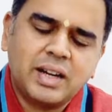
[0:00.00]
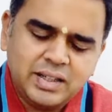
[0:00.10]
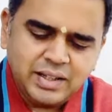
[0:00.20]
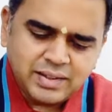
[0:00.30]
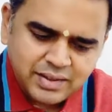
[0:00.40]

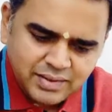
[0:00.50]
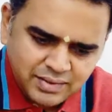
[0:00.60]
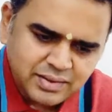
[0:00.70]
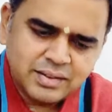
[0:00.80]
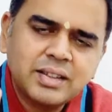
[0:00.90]
and he
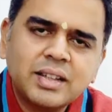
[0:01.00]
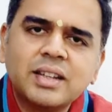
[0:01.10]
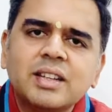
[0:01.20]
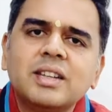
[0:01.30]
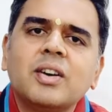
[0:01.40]
says,
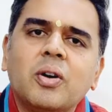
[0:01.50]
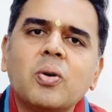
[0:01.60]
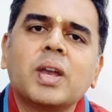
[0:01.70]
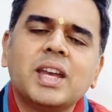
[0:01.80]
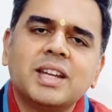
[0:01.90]

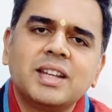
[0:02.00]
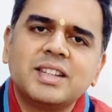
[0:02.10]
okay,